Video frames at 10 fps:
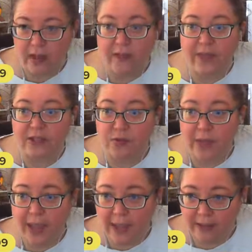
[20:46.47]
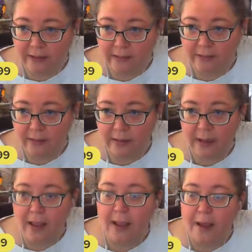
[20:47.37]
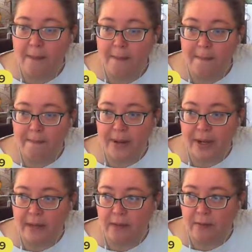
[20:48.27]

and that's okay. But